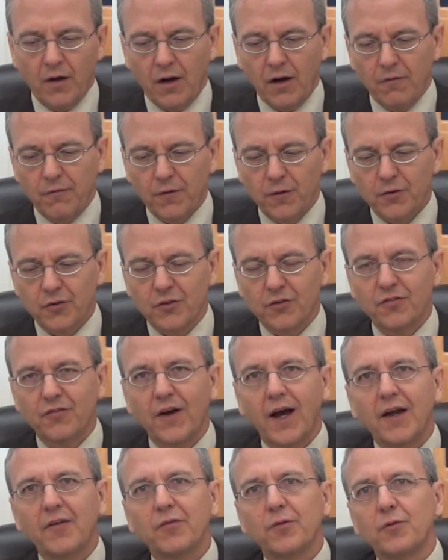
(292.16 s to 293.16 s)
verses
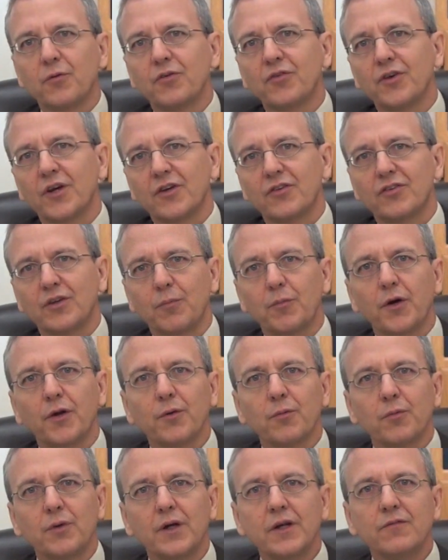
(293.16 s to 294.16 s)
5 through 6. I'm
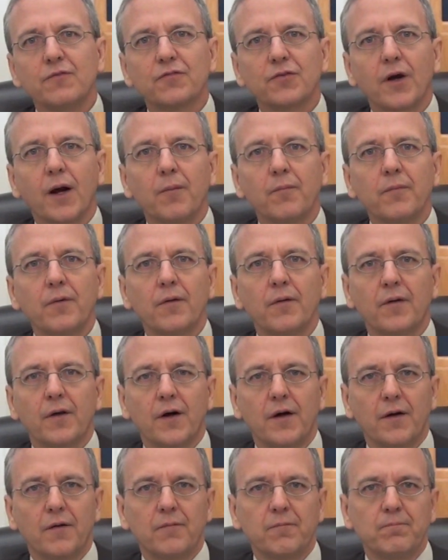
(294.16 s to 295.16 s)
going to read from
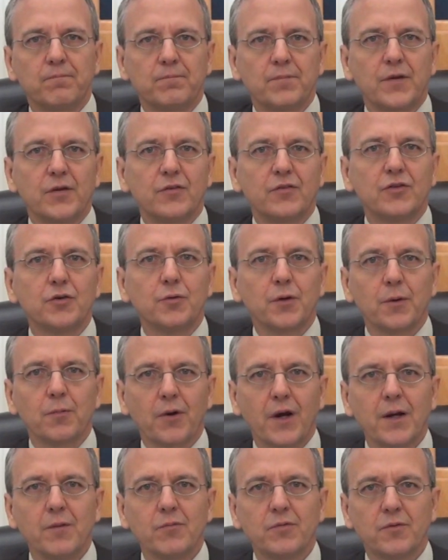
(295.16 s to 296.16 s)
the Dewey
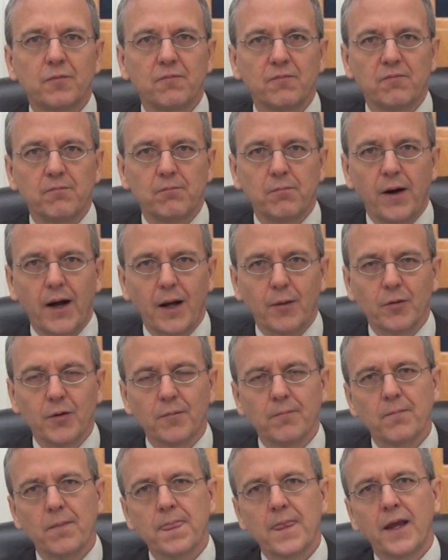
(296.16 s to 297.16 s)
Rheims
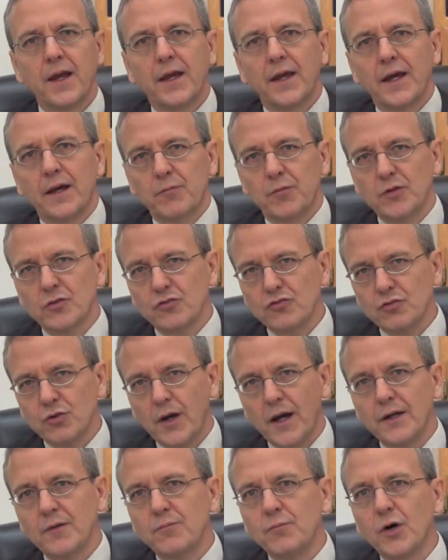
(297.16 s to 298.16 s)
Bible. I'm going to
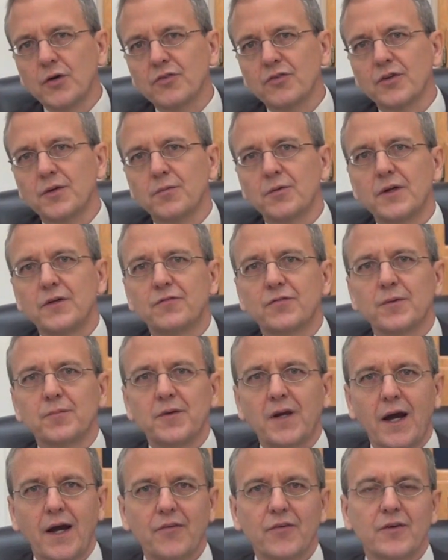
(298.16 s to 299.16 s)
try to mostly read
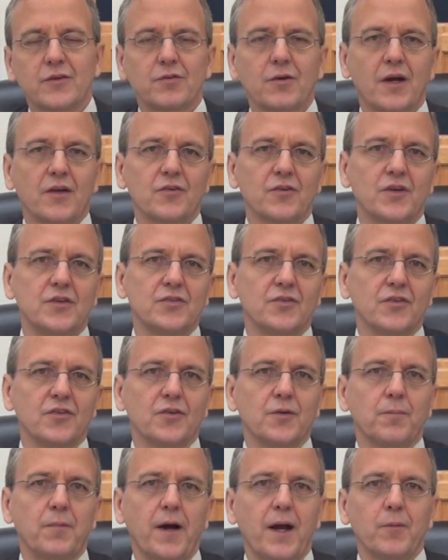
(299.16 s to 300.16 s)
from Catholic translations
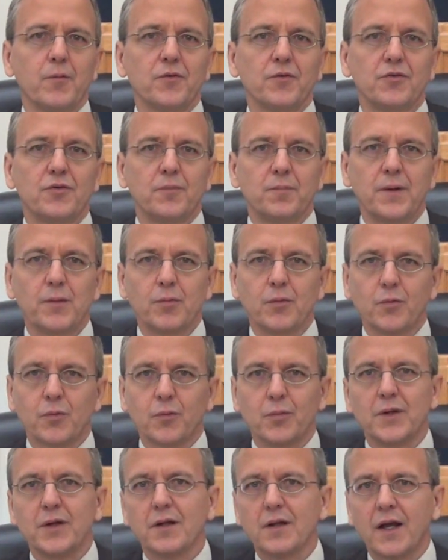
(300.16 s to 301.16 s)
of the Bible so people
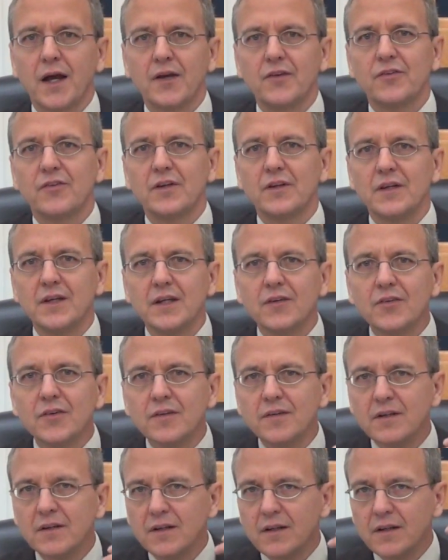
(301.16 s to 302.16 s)
will realize that
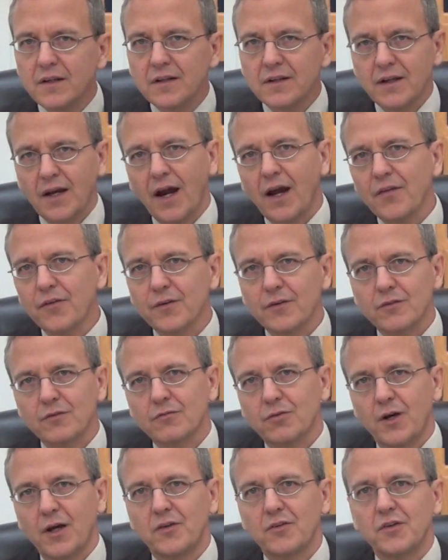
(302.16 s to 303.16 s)
even
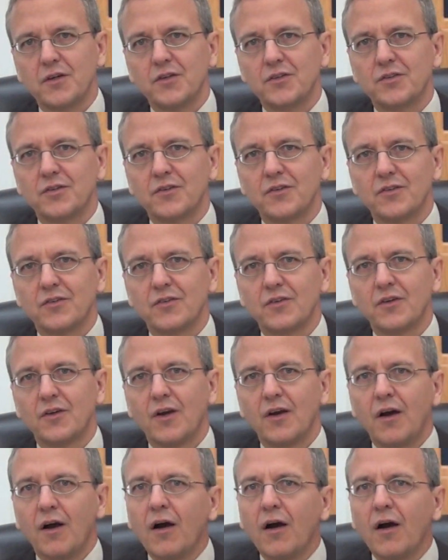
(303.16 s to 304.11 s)
Catholic translations